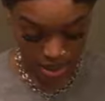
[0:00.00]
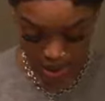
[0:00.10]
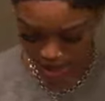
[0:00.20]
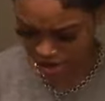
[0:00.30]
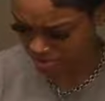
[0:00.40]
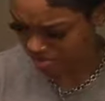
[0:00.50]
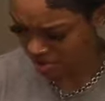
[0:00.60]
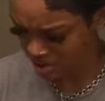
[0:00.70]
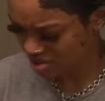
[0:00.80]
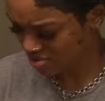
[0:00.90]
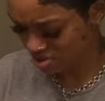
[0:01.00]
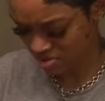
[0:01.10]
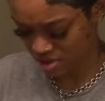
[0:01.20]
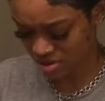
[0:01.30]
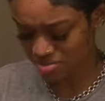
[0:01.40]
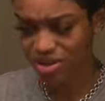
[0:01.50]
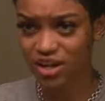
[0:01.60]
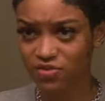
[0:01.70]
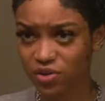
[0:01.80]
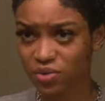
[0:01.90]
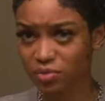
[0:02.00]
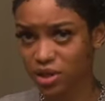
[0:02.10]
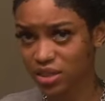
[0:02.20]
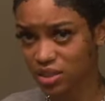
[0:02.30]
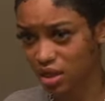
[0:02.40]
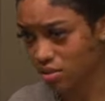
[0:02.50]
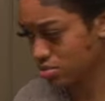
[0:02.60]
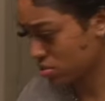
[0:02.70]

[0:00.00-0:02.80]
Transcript: What am I gonna, I'm gonna cover it with a plastic cap